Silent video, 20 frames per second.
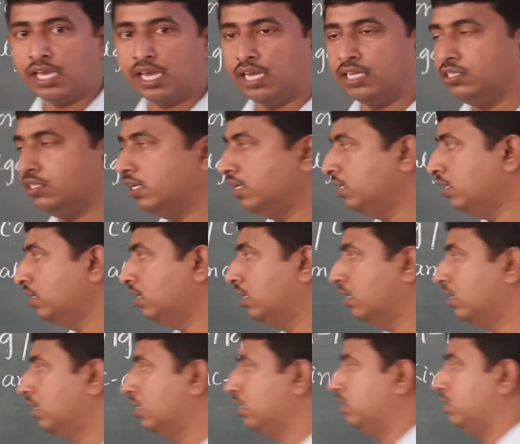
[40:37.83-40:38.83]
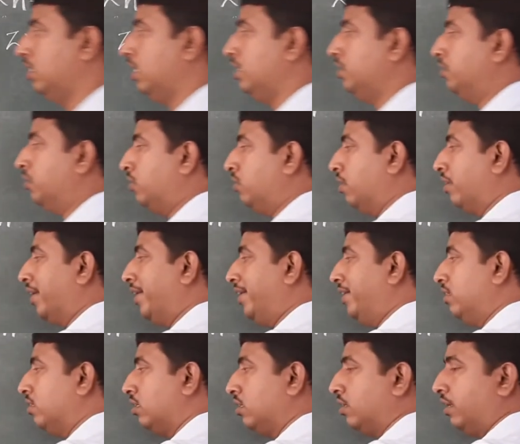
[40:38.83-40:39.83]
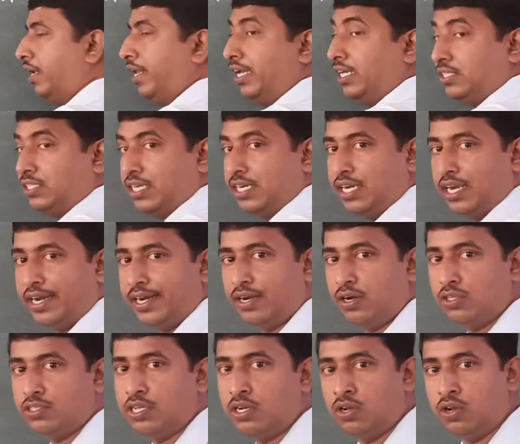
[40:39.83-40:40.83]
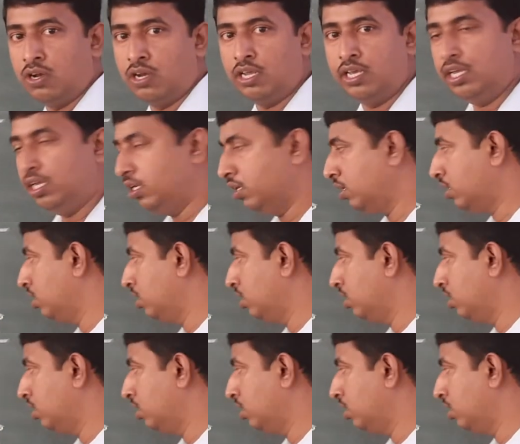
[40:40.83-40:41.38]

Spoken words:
agent, then you have to write nascent hydrogen only.